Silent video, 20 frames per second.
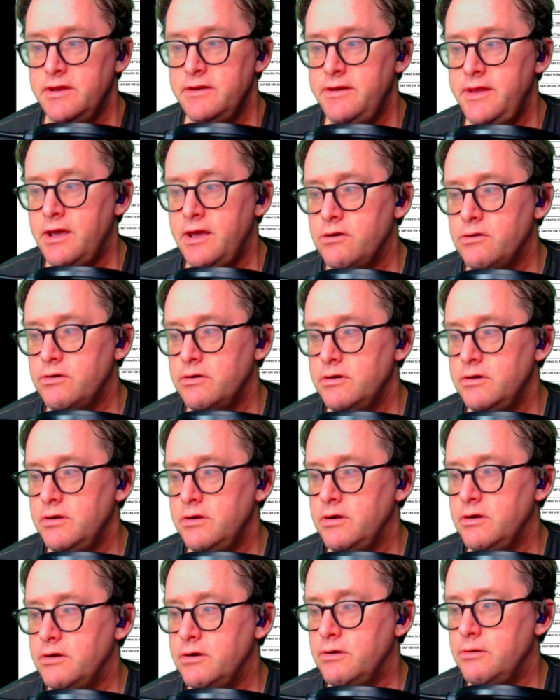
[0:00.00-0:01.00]
Now,
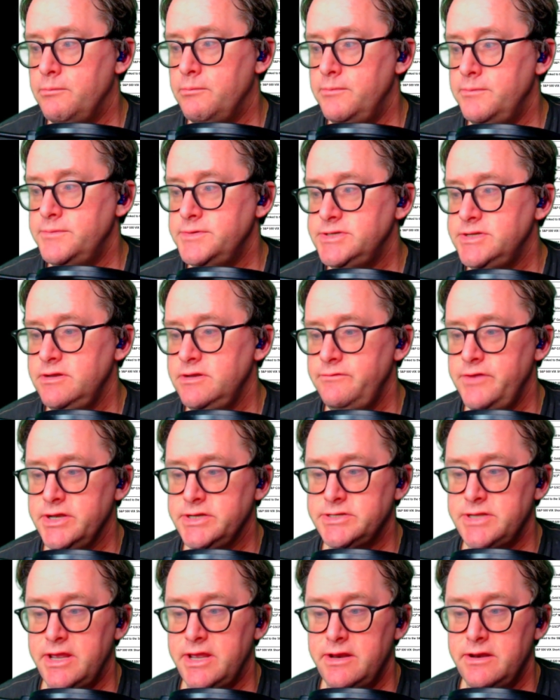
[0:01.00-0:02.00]

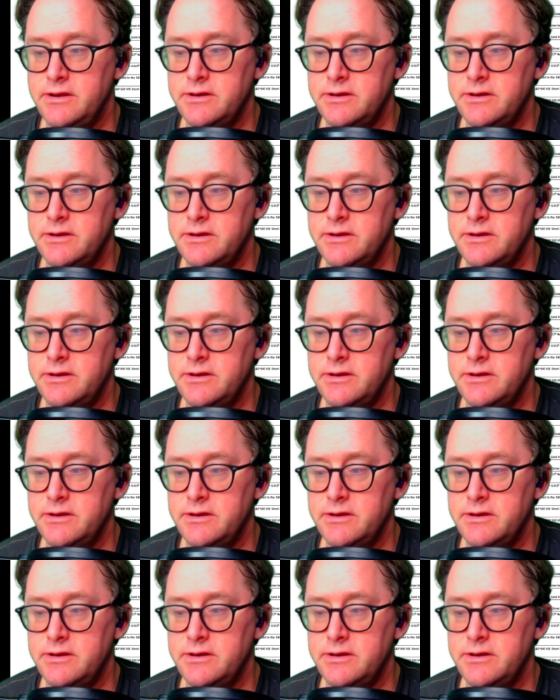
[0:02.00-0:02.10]
TVIX